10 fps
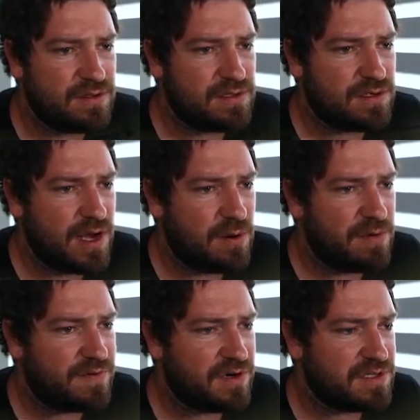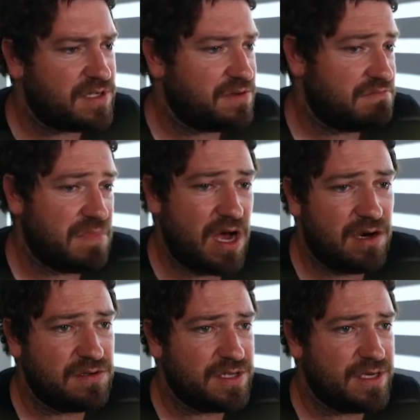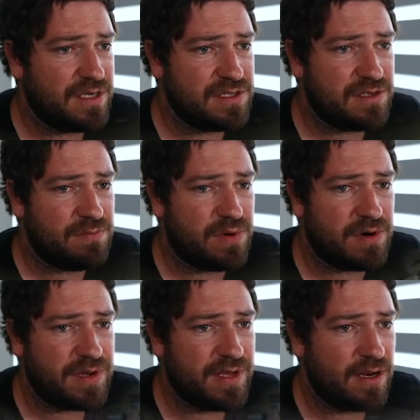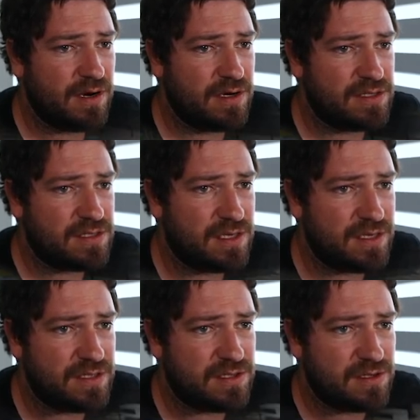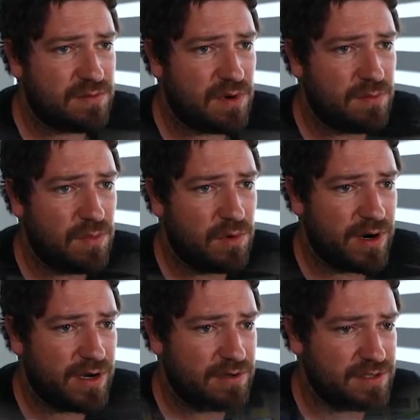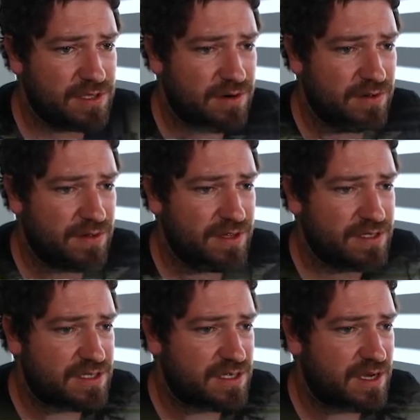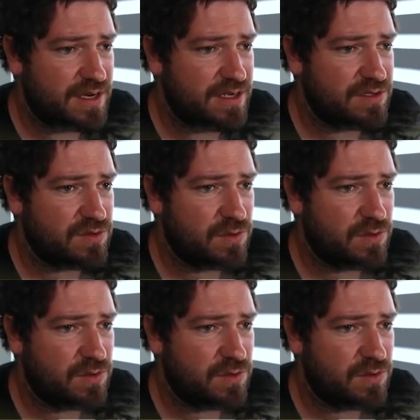So now we've got some housing, some parking lots, and some more housing on this side as